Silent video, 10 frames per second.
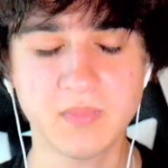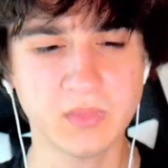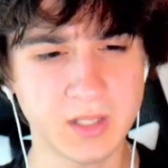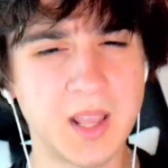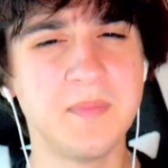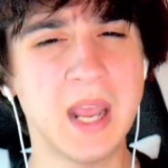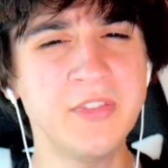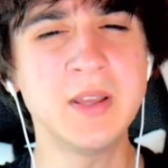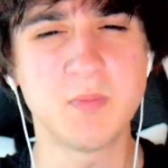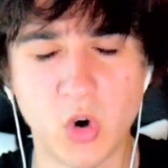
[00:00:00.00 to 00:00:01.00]
am
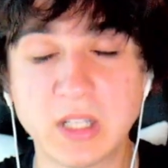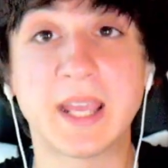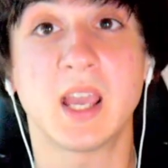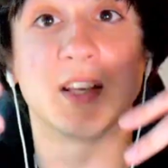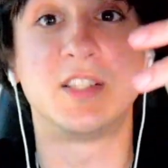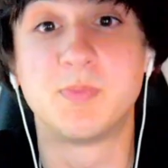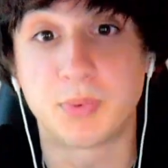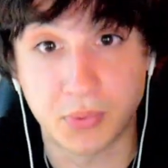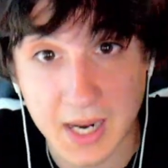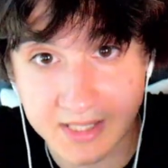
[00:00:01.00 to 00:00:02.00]
definitely more, like,
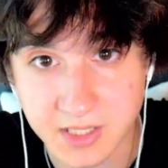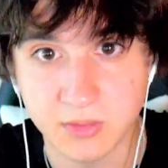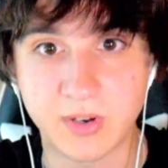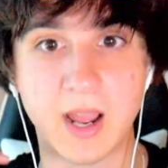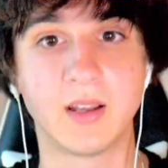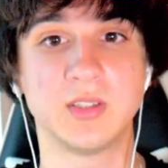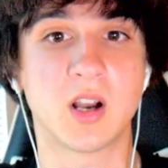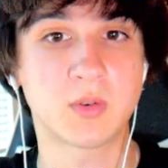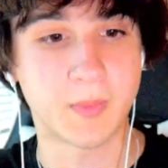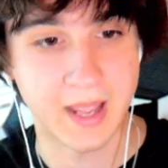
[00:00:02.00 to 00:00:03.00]
expressive, right? I talk
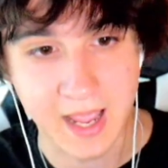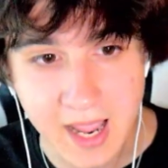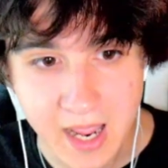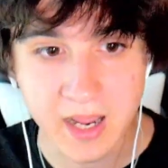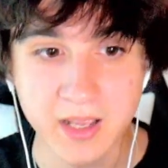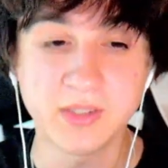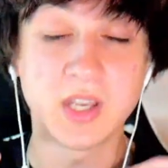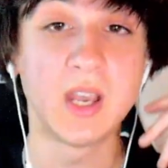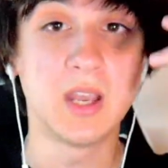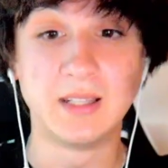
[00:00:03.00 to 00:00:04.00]
with my hands,
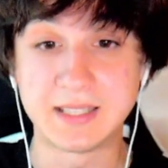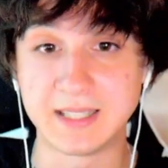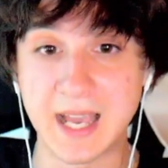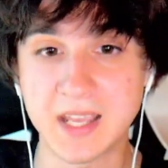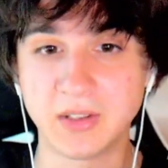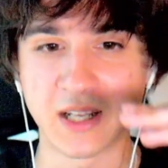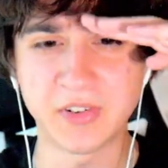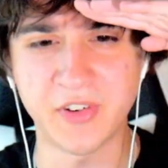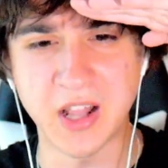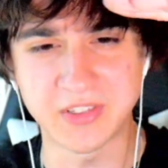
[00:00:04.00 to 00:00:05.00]
this and that. Yo, thank you for the
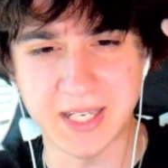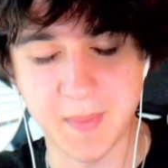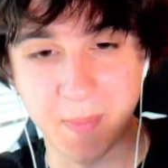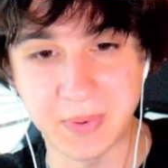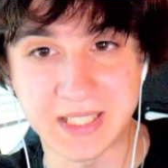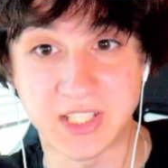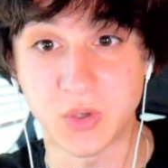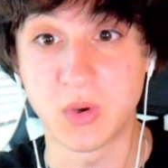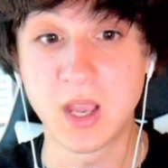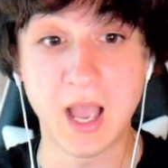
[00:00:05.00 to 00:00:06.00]
follow, Jacob. I appreciate
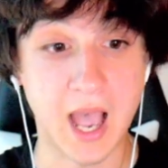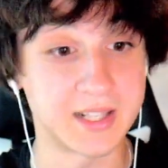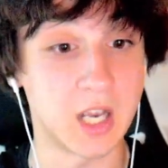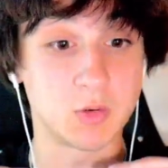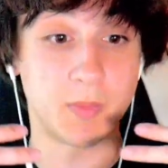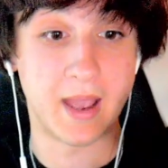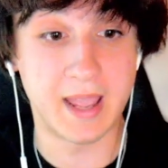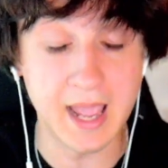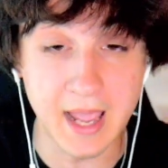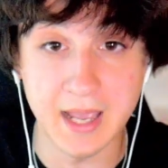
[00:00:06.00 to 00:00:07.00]
you. I talk with my
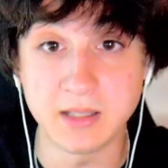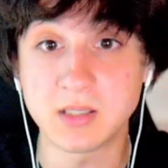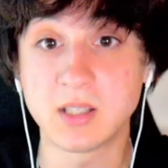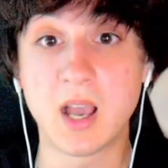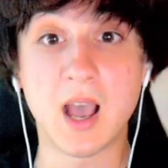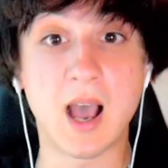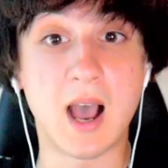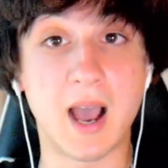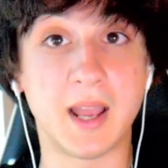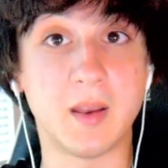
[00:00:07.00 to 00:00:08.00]
hands.
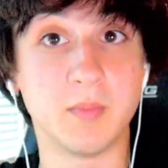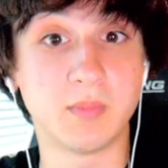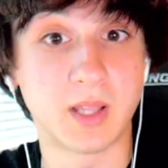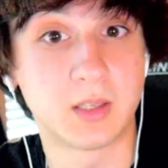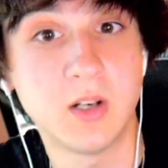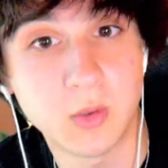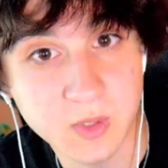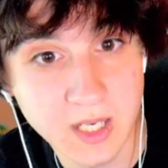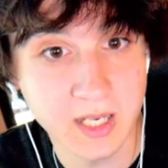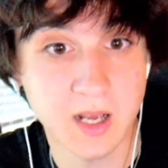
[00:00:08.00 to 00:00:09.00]
I am, like, you know what I'm
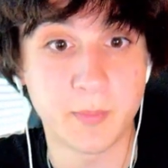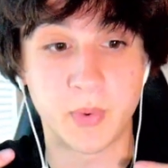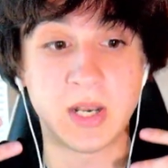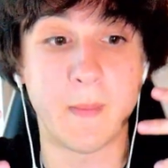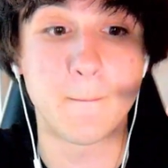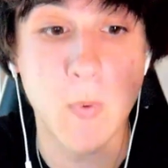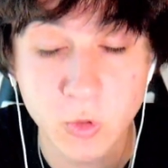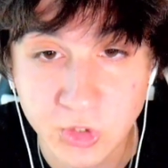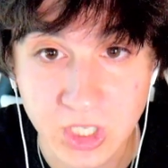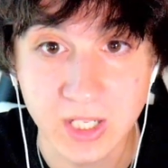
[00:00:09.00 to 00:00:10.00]
saying? I'm putting in
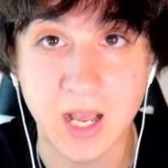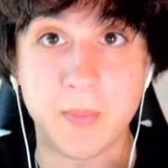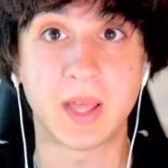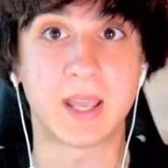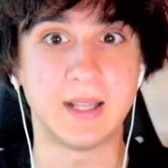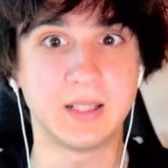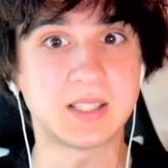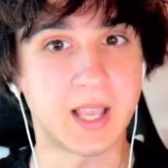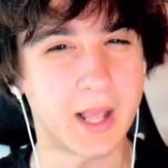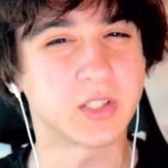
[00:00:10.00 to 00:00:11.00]
motion. I'm like, this
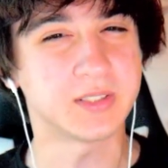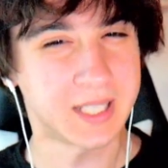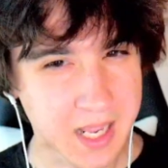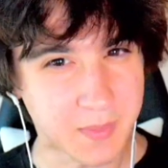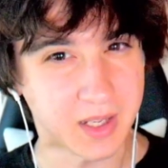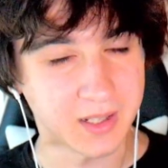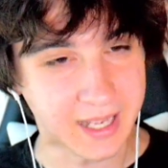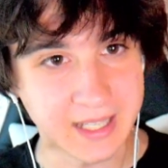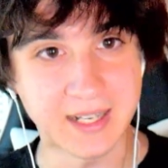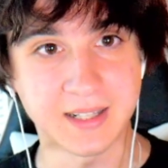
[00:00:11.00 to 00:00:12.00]
is entertainment. At
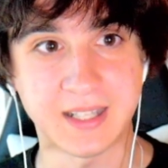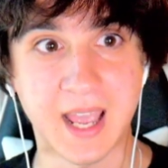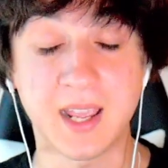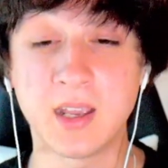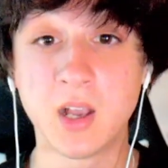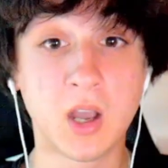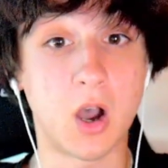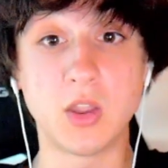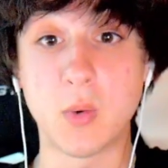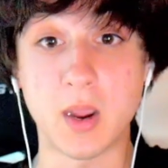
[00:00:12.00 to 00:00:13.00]
the end of the day,
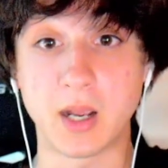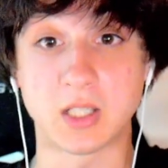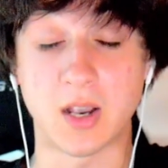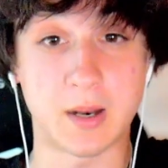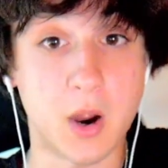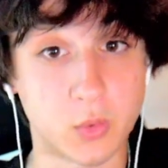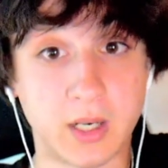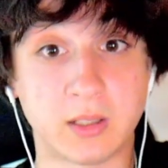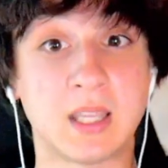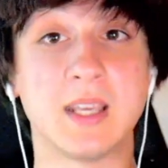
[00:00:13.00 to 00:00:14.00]
although we are talking about
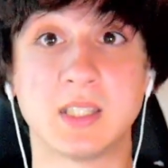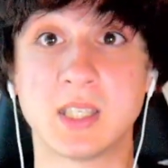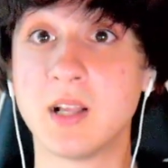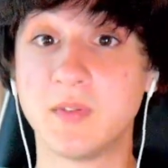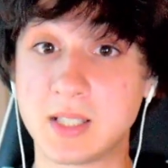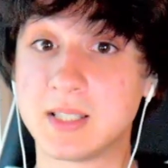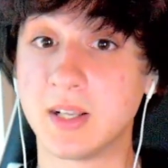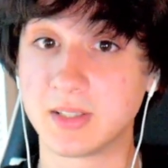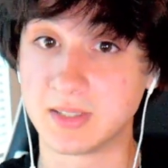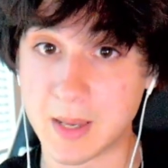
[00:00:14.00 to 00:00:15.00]
real things, this is still
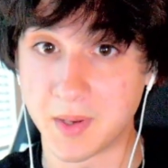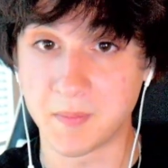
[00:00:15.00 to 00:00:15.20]
entertainment.